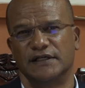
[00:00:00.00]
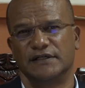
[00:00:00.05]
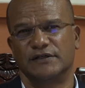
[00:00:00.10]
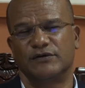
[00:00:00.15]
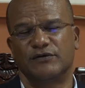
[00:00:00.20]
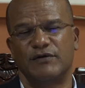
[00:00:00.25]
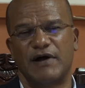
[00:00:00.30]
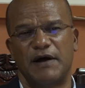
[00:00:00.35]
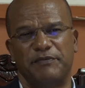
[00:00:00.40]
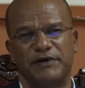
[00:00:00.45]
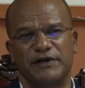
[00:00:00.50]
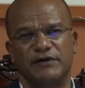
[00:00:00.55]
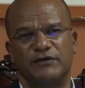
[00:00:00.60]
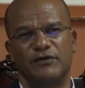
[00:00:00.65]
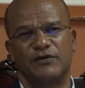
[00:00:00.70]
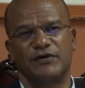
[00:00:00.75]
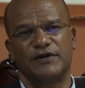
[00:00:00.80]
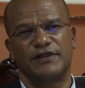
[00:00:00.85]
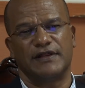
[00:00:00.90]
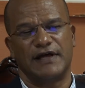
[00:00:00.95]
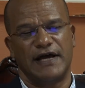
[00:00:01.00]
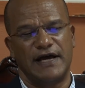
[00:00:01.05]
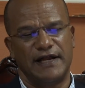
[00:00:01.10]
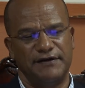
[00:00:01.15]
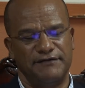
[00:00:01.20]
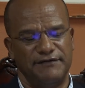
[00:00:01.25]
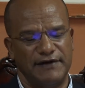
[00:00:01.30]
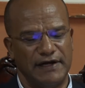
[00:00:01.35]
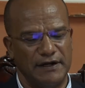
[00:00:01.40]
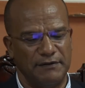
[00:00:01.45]
to rapid growth and
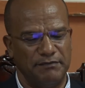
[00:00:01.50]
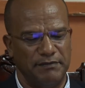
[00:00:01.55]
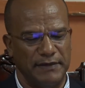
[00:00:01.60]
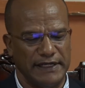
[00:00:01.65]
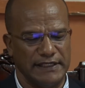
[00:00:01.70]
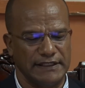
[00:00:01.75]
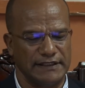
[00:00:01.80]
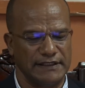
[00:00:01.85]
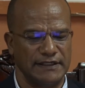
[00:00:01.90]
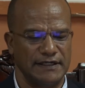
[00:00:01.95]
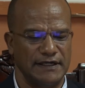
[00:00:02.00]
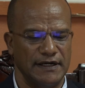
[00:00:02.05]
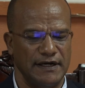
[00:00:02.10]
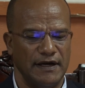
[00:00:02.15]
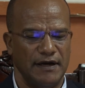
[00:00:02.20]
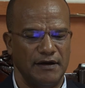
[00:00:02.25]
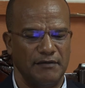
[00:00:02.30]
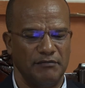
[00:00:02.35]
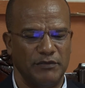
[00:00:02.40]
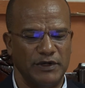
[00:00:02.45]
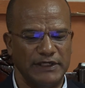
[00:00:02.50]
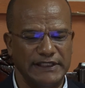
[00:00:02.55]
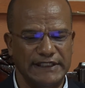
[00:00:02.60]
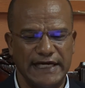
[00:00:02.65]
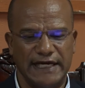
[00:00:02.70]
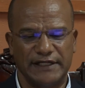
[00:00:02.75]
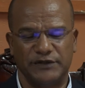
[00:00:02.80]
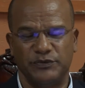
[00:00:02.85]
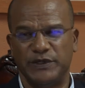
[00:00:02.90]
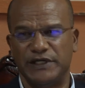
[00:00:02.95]
development, but
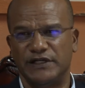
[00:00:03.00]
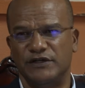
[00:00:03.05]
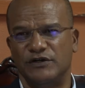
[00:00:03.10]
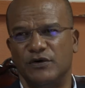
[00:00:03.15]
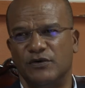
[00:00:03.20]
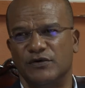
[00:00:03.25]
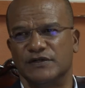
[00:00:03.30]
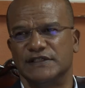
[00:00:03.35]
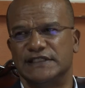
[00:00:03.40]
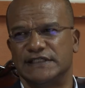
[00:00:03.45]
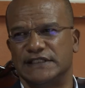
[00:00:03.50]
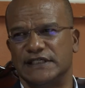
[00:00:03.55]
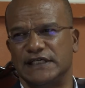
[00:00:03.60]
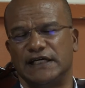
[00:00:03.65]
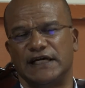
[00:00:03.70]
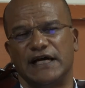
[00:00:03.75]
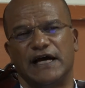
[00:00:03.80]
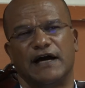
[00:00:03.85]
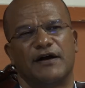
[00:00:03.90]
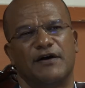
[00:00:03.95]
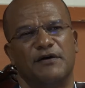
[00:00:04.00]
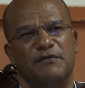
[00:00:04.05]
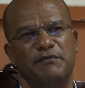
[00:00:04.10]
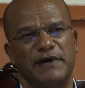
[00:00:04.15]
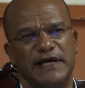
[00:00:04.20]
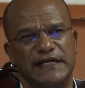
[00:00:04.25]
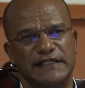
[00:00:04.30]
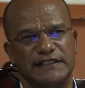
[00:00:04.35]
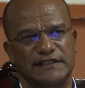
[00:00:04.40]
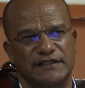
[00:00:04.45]
yet we don't see a
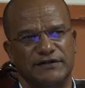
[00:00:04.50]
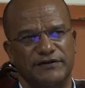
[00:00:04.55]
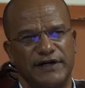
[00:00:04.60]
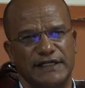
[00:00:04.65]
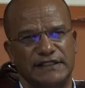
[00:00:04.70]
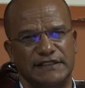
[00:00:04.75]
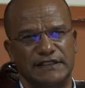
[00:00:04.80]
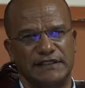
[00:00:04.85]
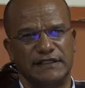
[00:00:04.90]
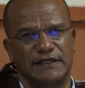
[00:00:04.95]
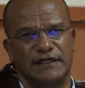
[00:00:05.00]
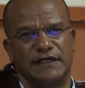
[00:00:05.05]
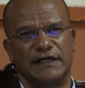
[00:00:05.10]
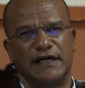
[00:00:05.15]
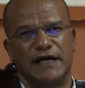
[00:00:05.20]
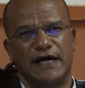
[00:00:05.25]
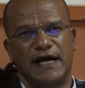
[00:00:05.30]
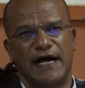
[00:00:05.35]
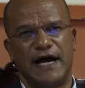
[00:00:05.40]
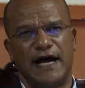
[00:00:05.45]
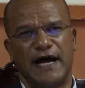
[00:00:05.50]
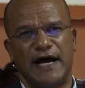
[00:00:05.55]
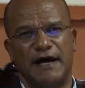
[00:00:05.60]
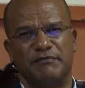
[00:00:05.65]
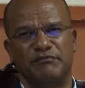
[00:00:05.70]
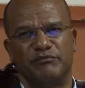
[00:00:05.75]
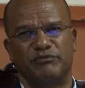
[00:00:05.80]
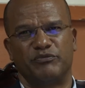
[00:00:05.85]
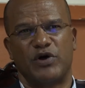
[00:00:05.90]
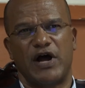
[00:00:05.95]
commensurate
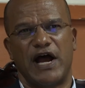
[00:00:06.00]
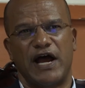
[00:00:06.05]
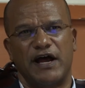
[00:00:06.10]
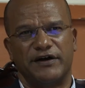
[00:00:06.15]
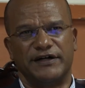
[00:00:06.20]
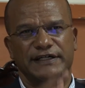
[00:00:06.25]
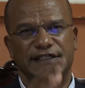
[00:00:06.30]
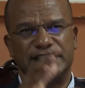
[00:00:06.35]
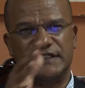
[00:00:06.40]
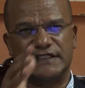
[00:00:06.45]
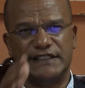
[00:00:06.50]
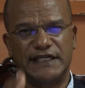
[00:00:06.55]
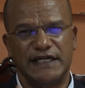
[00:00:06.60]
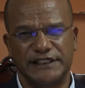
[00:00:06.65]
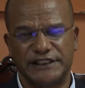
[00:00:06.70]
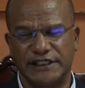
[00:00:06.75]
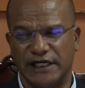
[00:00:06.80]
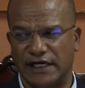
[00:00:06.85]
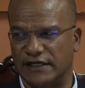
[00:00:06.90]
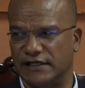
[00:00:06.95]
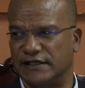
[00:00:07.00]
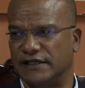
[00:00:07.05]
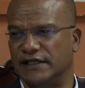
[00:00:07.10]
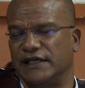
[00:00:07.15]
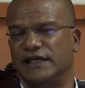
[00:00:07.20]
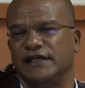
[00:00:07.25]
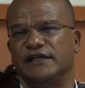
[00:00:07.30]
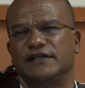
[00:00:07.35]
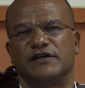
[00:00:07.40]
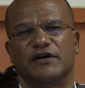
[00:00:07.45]
prioritization
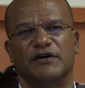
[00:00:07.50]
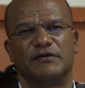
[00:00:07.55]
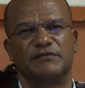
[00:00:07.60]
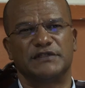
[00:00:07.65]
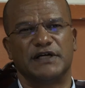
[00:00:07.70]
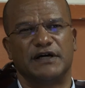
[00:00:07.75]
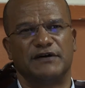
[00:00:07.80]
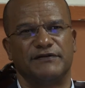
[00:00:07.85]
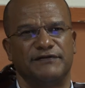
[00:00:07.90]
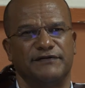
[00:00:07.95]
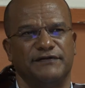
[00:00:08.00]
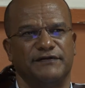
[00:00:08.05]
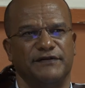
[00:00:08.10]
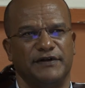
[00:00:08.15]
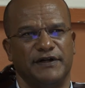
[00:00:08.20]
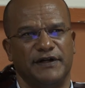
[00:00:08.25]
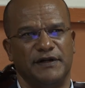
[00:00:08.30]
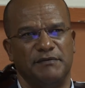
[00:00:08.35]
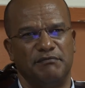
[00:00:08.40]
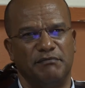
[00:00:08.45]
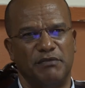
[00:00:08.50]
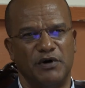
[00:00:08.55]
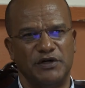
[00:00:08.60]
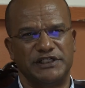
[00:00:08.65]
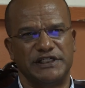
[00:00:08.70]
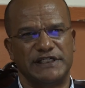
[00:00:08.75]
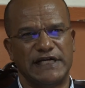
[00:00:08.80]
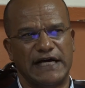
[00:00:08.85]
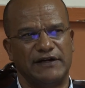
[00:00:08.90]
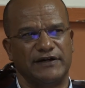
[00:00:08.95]
in terms of the
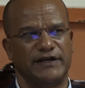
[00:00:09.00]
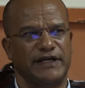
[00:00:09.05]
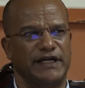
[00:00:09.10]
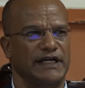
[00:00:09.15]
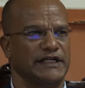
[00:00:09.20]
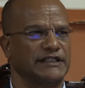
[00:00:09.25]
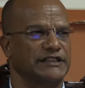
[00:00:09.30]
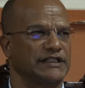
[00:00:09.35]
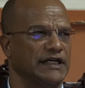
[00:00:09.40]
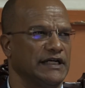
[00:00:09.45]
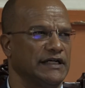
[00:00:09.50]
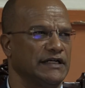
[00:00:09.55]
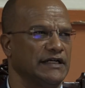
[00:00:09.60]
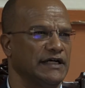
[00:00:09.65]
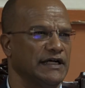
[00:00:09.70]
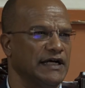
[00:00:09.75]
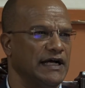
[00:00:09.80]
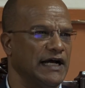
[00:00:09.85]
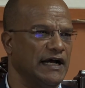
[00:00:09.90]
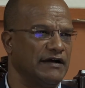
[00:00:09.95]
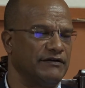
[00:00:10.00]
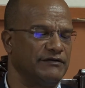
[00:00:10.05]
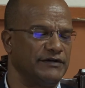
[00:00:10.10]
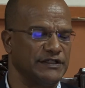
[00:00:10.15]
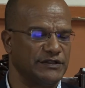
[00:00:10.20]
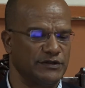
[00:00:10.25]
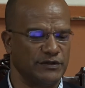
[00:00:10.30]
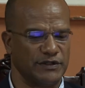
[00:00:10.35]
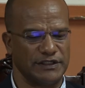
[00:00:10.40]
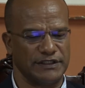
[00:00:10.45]
budget allocation and
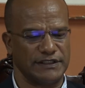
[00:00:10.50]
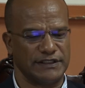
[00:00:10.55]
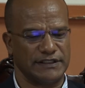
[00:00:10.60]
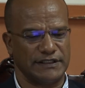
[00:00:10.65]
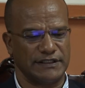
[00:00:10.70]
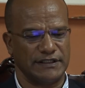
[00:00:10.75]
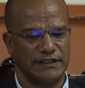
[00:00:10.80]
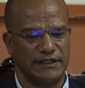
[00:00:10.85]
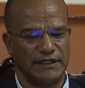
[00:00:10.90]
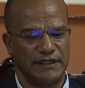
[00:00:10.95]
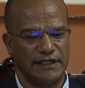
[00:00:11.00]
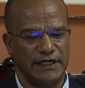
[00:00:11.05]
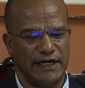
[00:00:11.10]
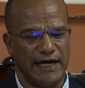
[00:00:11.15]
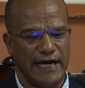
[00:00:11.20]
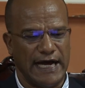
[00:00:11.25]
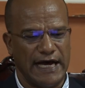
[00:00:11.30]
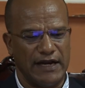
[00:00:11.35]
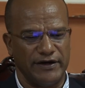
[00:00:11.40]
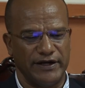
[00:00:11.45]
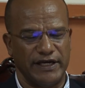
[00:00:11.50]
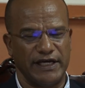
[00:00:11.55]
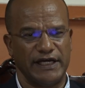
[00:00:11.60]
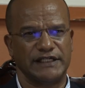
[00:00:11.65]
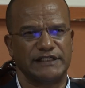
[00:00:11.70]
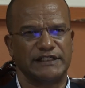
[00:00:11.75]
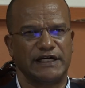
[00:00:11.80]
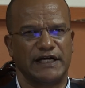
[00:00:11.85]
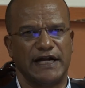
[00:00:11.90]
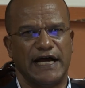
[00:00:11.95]
resource
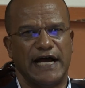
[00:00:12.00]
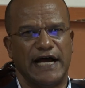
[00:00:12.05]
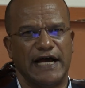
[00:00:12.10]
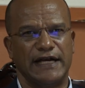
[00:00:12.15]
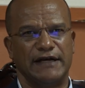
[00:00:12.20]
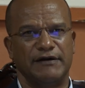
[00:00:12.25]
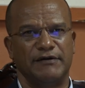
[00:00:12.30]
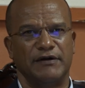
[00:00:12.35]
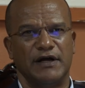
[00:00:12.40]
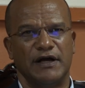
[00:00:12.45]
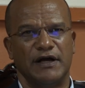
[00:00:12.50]
allocation and